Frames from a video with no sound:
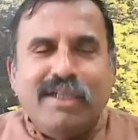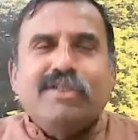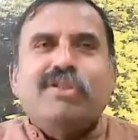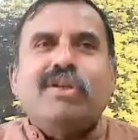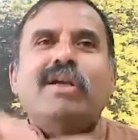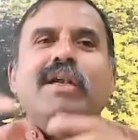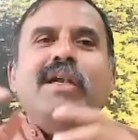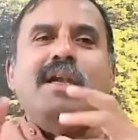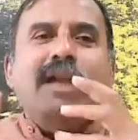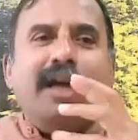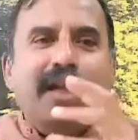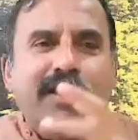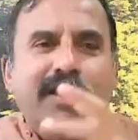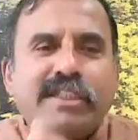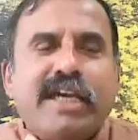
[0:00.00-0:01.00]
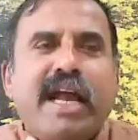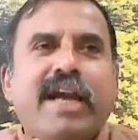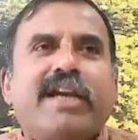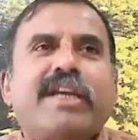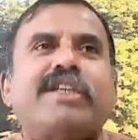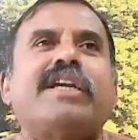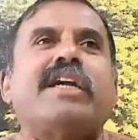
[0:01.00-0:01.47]
So this
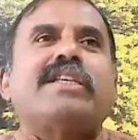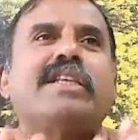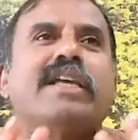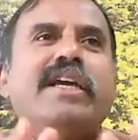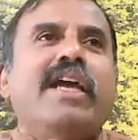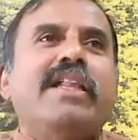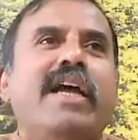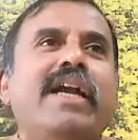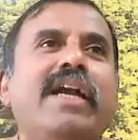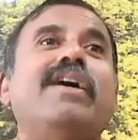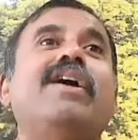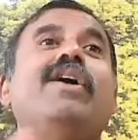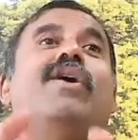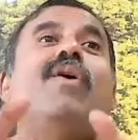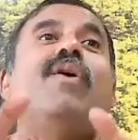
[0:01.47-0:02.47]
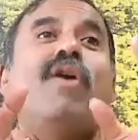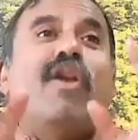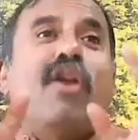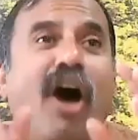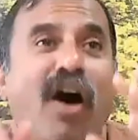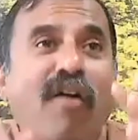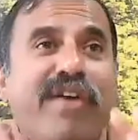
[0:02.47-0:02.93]
character starts thinking that, oh,
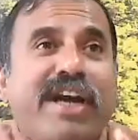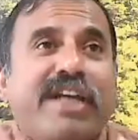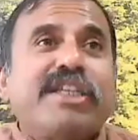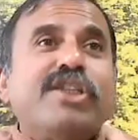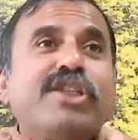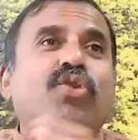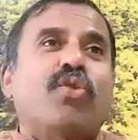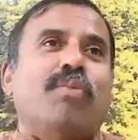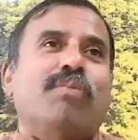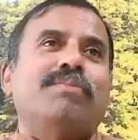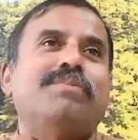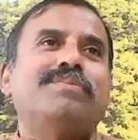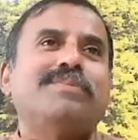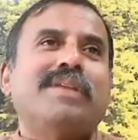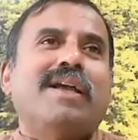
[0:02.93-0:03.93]
law of attraction is true.